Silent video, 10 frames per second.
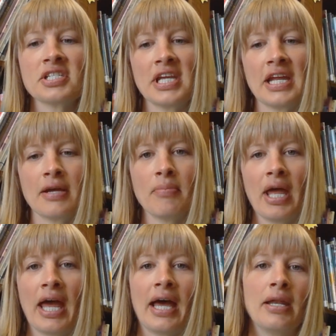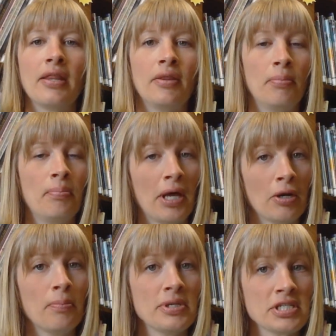a scam at the
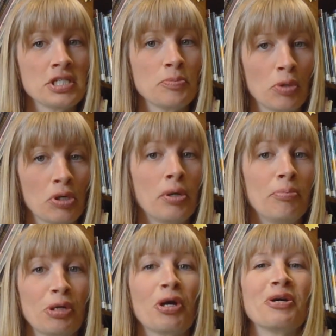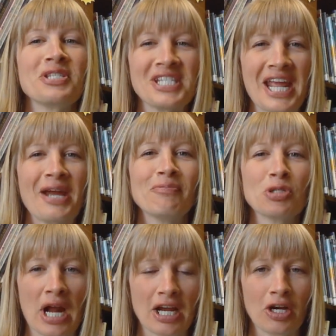Better Business Bureau Scam
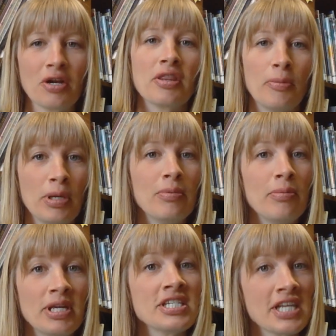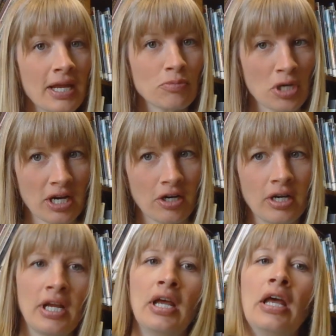Tracker, the BBB Scam Tracker,